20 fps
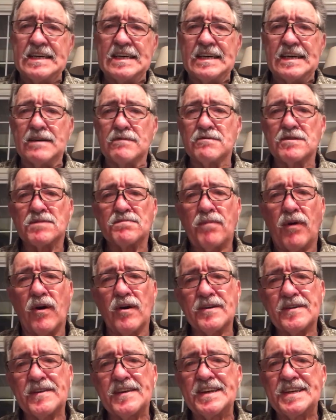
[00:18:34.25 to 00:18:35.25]
It was
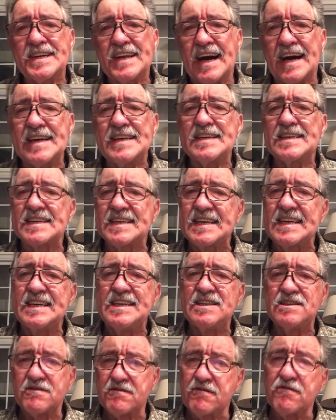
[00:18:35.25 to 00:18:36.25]
part of the
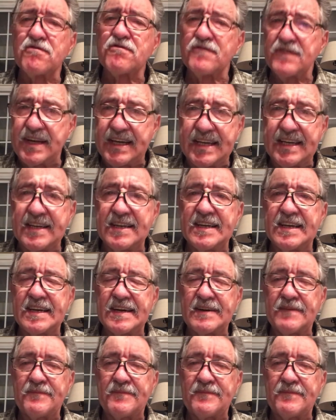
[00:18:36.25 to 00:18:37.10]
Nicene Creed,